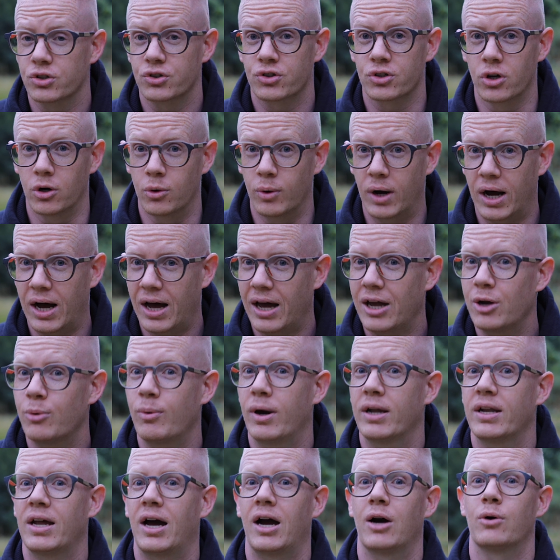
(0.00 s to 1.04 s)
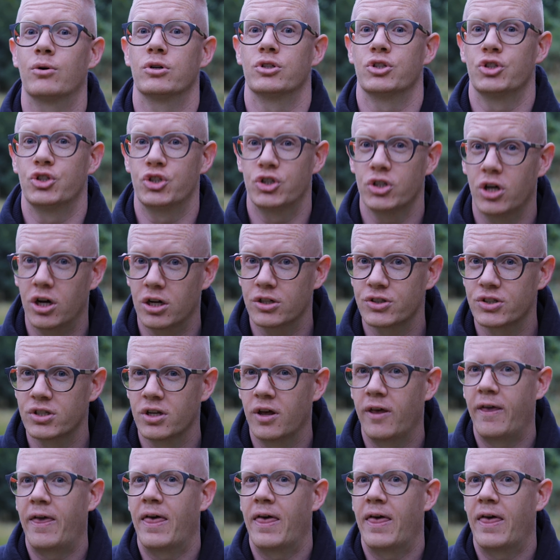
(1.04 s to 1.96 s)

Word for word: So I went out and shot